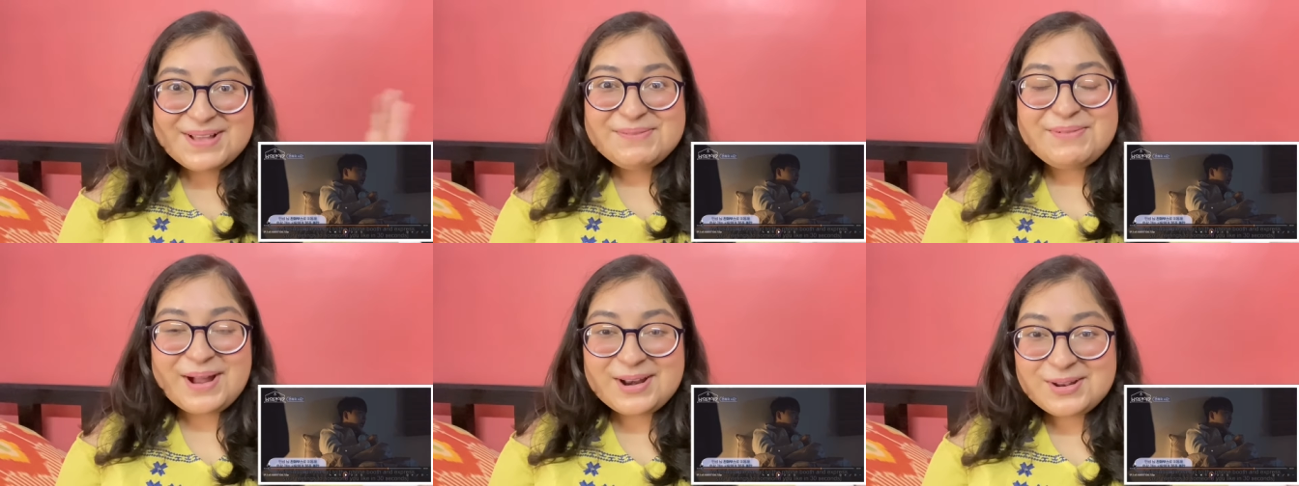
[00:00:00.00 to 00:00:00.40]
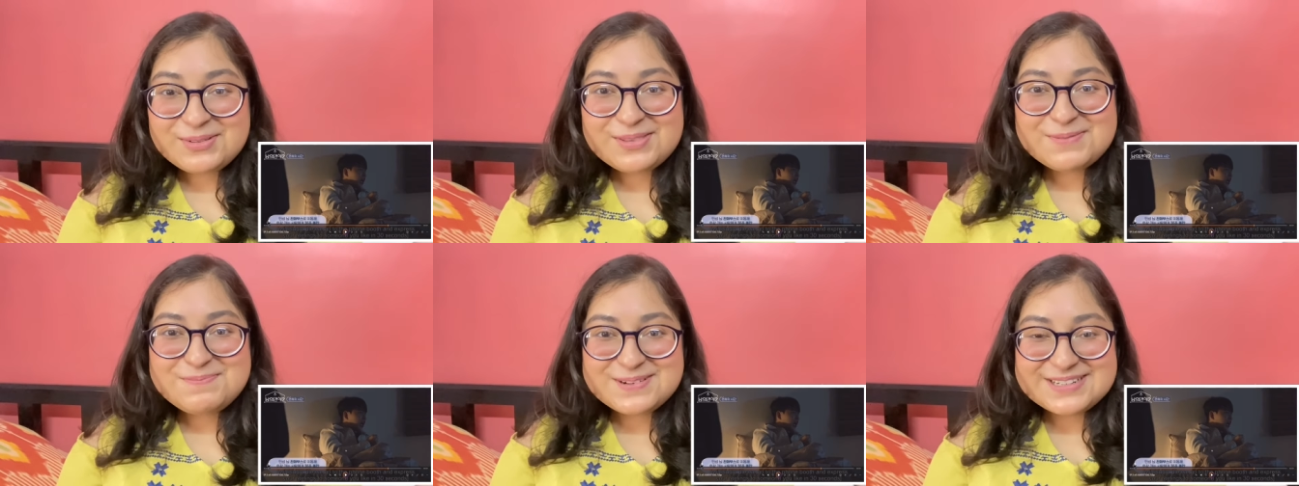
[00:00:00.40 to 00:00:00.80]
one
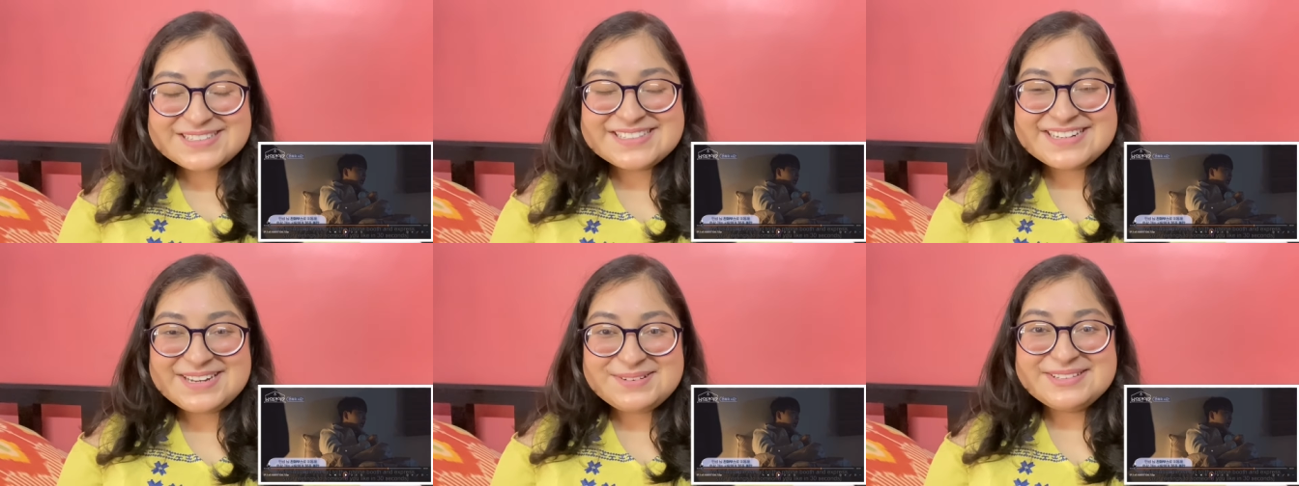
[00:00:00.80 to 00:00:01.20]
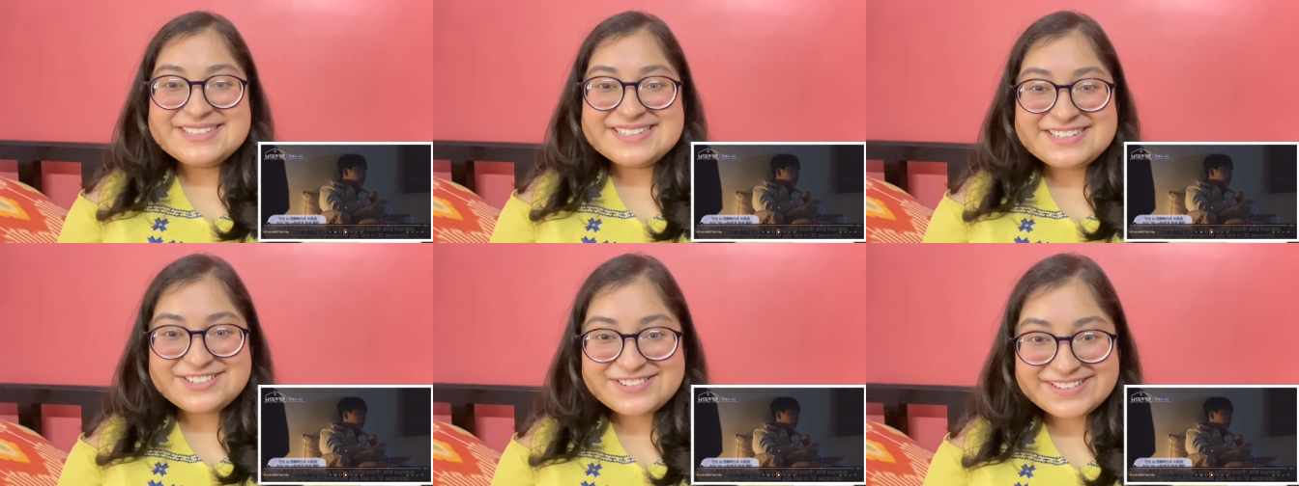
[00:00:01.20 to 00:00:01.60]
of the person he
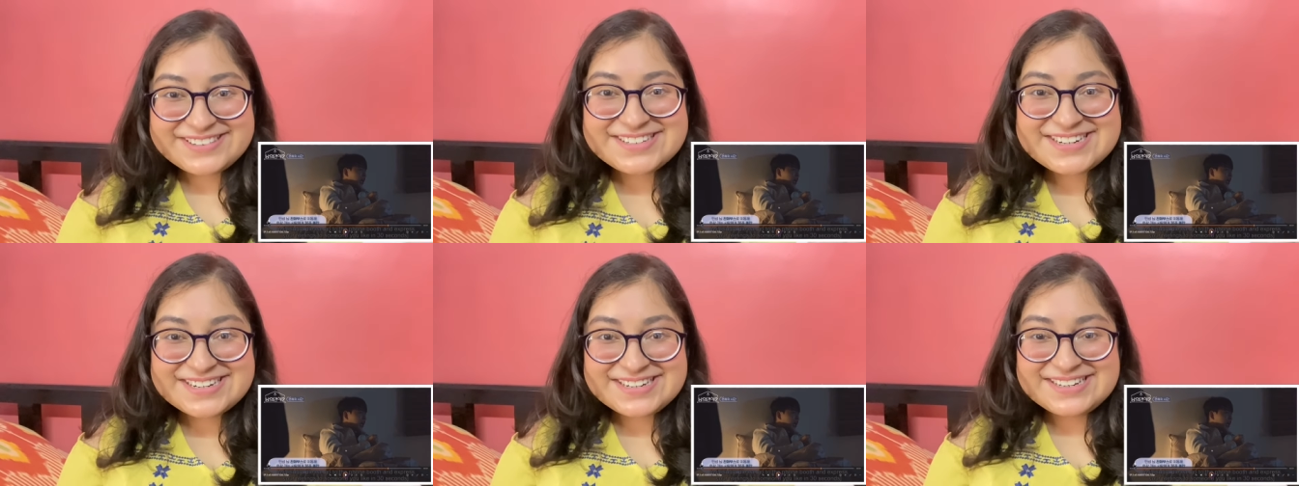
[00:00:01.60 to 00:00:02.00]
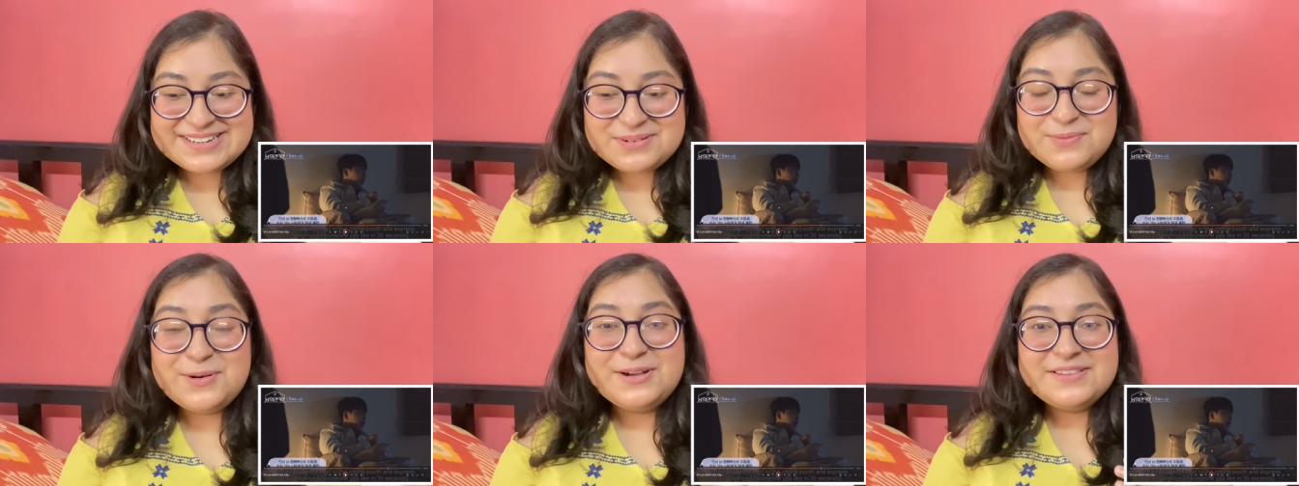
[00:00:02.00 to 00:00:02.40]
was interested
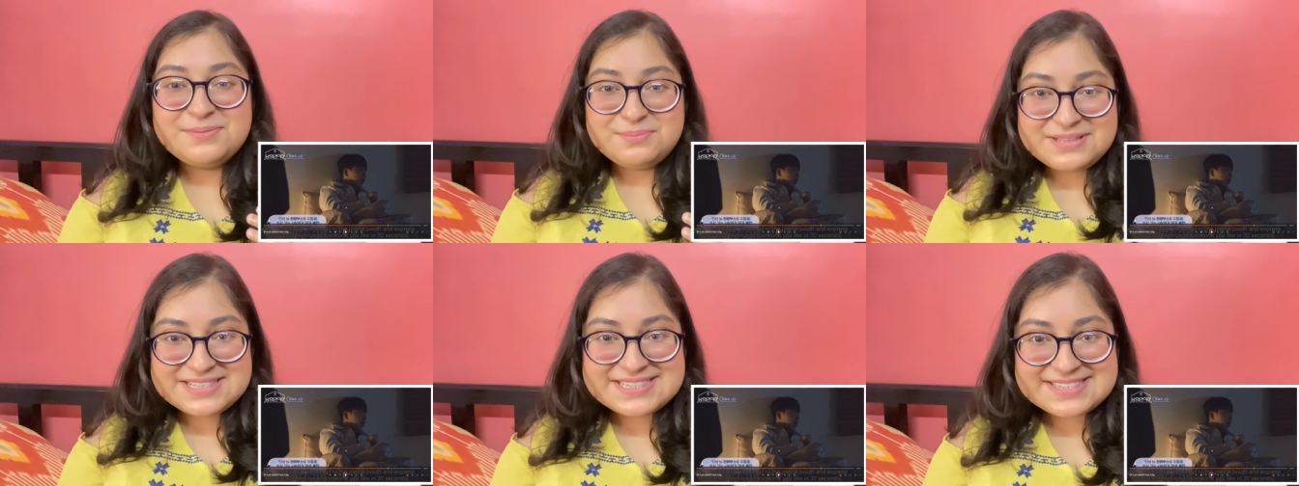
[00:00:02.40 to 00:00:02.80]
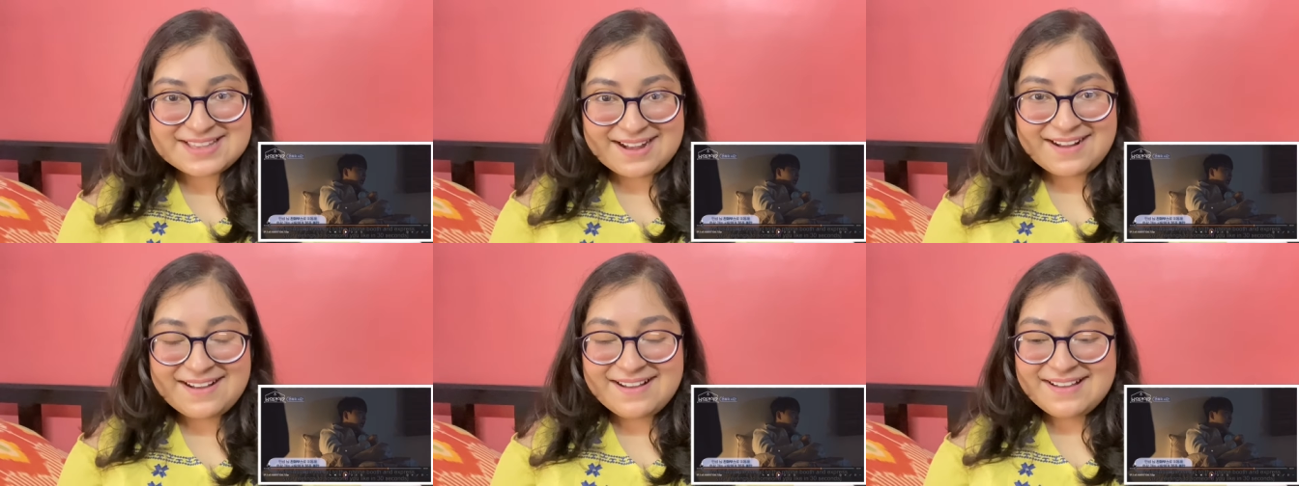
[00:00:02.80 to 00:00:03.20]
in was
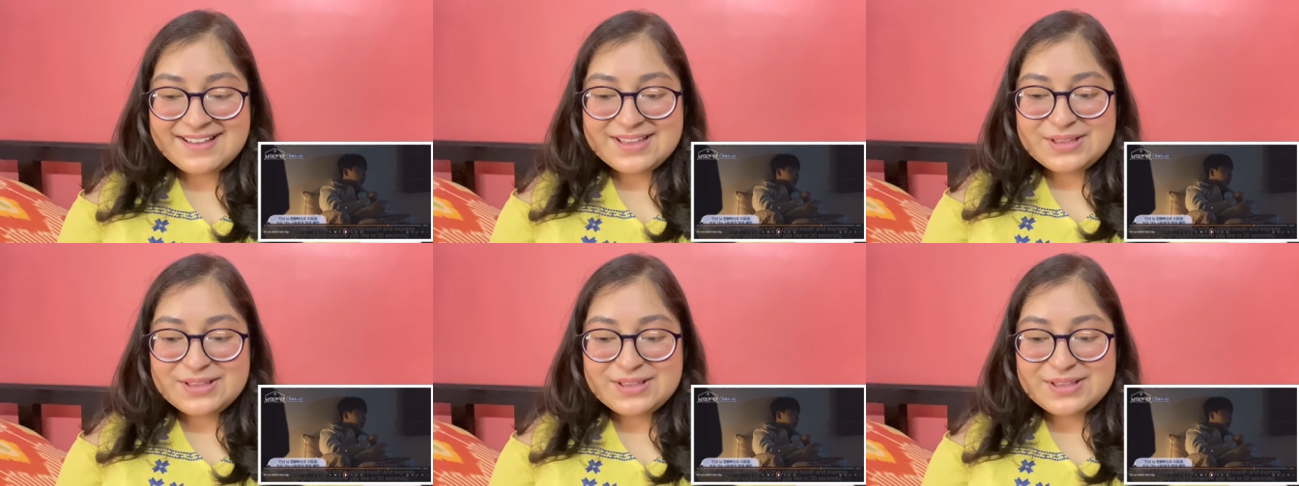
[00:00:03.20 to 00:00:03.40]
Minsung,